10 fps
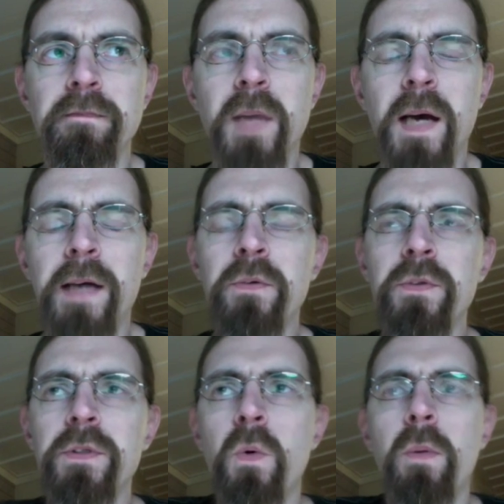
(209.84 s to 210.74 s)
I
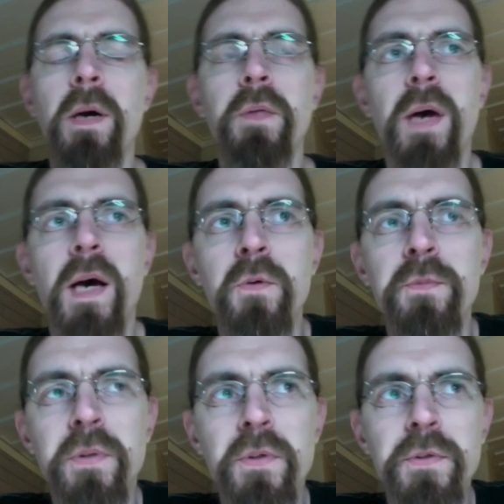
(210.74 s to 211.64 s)
don't know about the
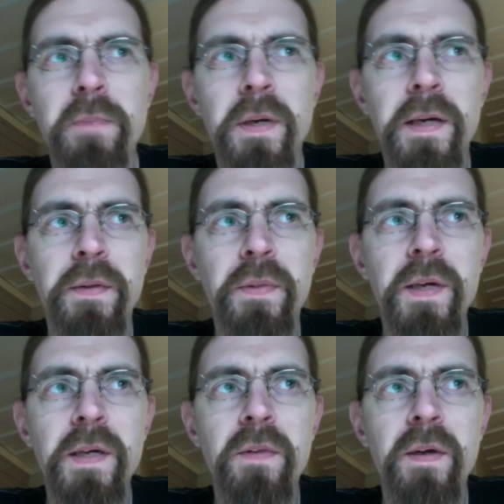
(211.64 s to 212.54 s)
output, but I
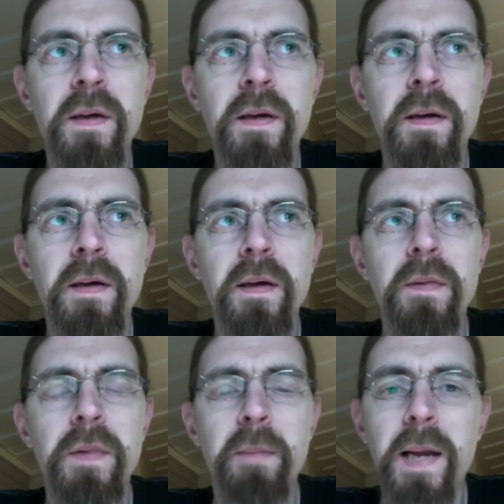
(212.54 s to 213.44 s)
think the
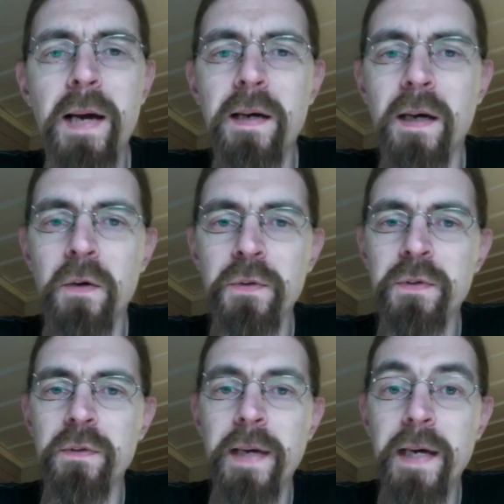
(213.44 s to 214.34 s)

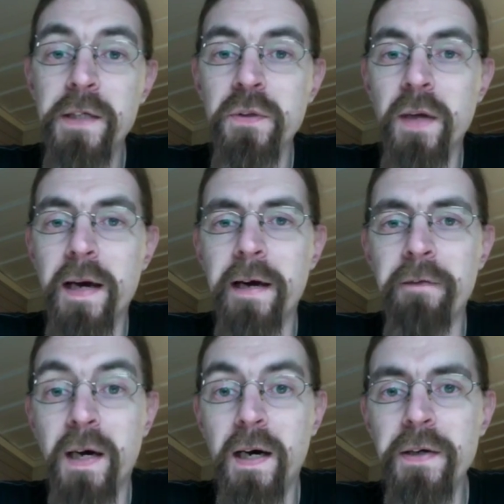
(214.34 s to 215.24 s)
blackout actually
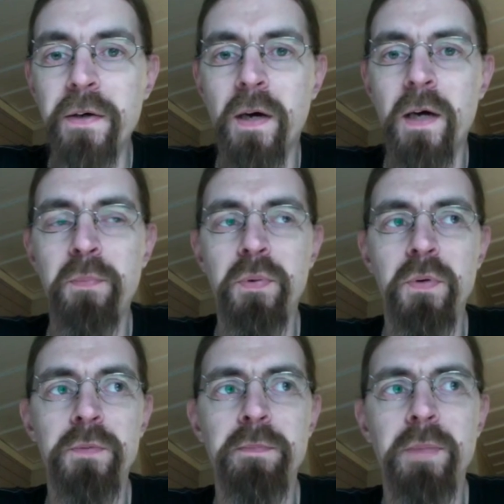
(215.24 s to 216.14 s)
have higher
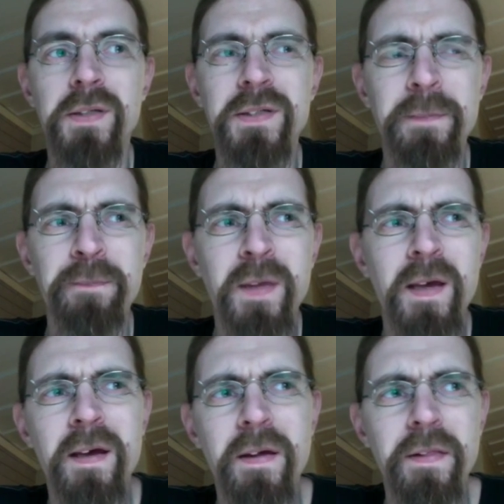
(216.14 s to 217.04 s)
output, but
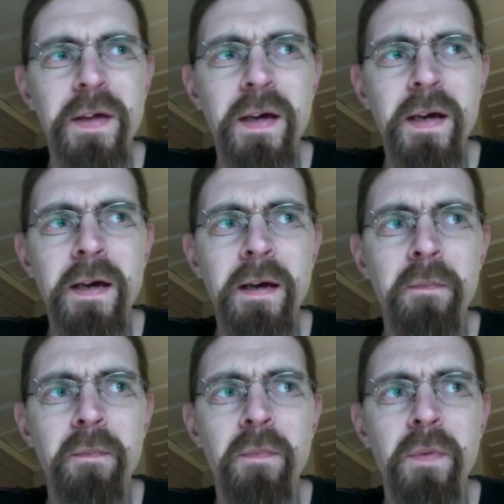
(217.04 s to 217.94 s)
the
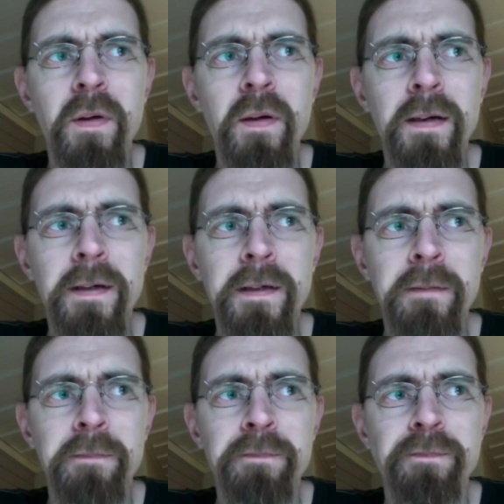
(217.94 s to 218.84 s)

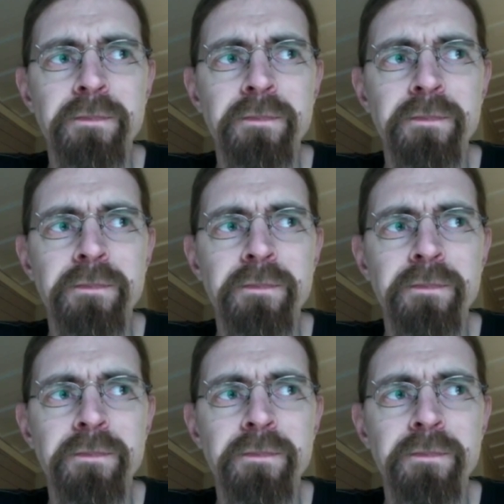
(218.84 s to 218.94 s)
um,